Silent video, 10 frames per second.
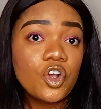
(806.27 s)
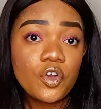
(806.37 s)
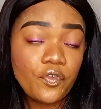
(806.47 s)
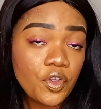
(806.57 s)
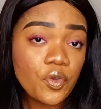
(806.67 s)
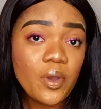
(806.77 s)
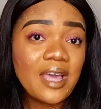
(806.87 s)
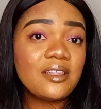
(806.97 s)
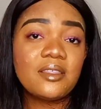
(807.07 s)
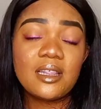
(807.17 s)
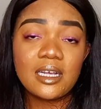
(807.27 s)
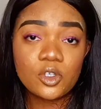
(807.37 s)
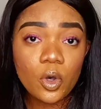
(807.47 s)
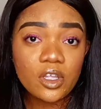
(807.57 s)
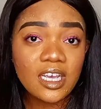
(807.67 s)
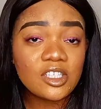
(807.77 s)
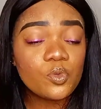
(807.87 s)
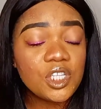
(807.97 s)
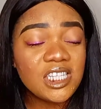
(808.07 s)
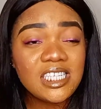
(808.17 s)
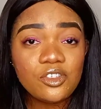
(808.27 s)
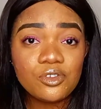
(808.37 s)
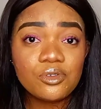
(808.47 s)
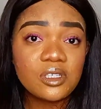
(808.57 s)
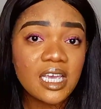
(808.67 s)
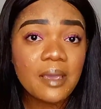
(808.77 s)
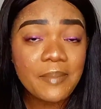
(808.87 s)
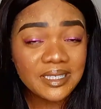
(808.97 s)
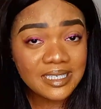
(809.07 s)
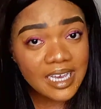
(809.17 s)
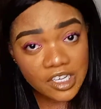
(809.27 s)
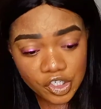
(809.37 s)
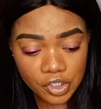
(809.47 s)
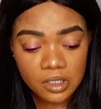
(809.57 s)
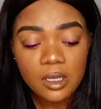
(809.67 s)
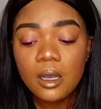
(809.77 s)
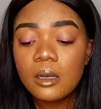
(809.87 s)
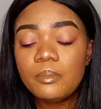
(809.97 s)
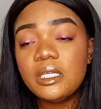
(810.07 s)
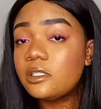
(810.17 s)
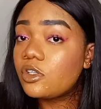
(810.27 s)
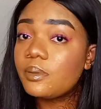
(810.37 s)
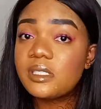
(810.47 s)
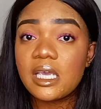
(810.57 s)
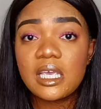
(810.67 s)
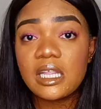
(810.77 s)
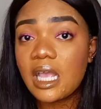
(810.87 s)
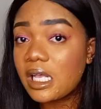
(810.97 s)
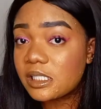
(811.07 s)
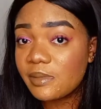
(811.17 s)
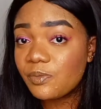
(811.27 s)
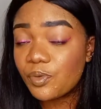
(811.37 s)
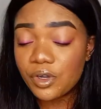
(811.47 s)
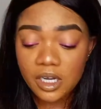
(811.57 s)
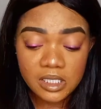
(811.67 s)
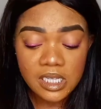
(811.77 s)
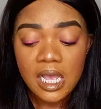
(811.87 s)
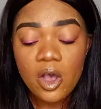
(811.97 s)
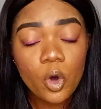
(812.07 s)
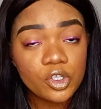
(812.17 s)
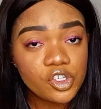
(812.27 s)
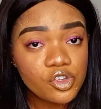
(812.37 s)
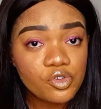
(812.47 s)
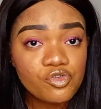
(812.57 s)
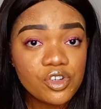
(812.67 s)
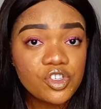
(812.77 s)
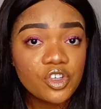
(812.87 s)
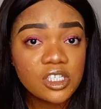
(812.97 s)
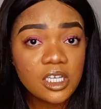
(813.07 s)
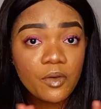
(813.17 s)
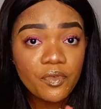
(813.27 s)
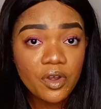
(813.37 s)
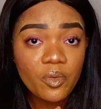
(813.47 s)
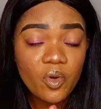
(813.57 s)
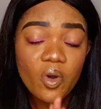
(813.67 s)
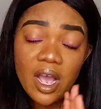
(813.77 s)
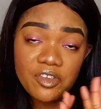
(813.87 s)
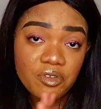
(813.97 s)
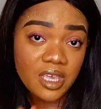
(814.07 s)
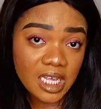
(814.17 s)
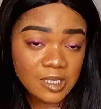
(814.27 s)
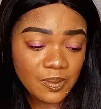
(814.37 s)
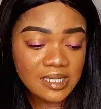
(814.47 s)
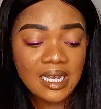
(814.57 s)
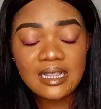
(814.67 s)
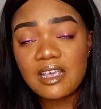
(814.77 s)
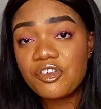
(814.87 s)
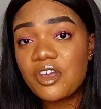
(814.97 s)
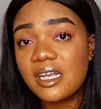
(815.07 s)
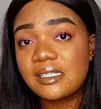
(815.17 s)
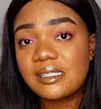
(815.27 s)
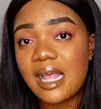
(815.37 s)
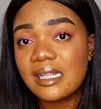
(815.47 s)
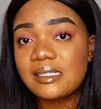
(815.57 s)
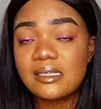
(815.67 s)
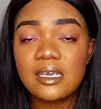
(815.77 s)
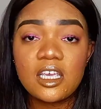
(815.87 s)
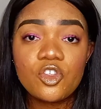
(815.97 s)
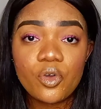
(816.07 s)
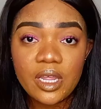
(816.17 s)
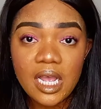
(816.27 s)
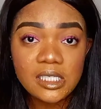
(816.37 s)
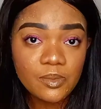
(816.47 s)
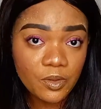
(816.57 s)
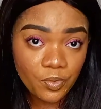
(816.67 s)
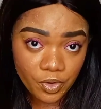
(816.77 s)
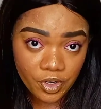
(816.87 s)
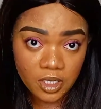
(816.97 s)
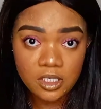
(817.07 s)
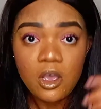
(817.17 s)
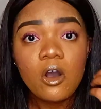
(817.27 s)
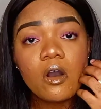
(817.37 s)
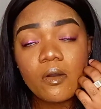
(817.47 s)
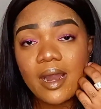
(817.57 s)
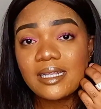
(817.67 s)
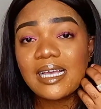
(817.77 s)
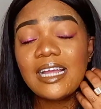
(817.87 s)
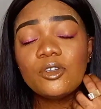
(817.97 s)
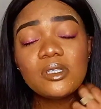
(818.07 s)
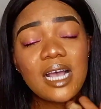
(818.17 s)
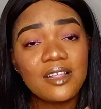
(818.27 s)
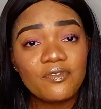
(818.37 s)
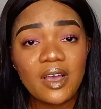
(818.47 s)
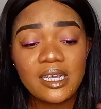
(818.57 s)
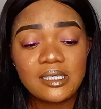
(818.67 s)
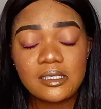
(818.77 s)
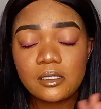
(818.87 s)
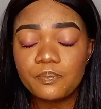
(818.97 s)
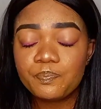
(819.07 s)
flu, anything at all that we need you to take medication, please stop taking enhancement products until you treat yourself very well and you get better. Then you can start taking your enhancement products. All right, I don't advise